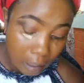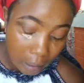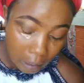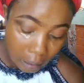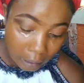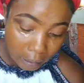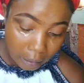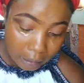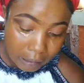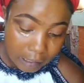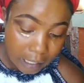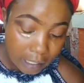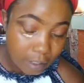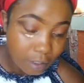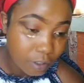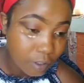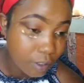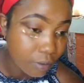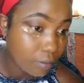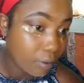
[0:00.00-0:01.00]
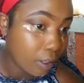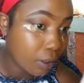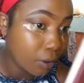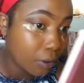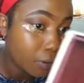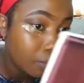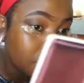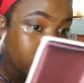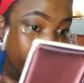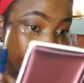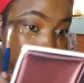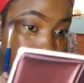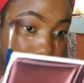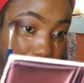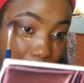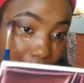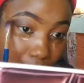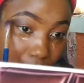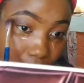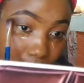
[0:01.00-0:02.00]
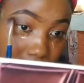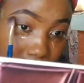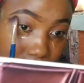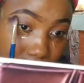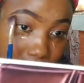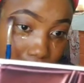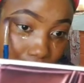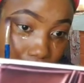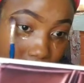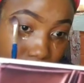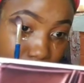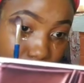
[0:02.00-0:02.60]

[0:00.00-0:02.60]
I start receiving compliments that I'm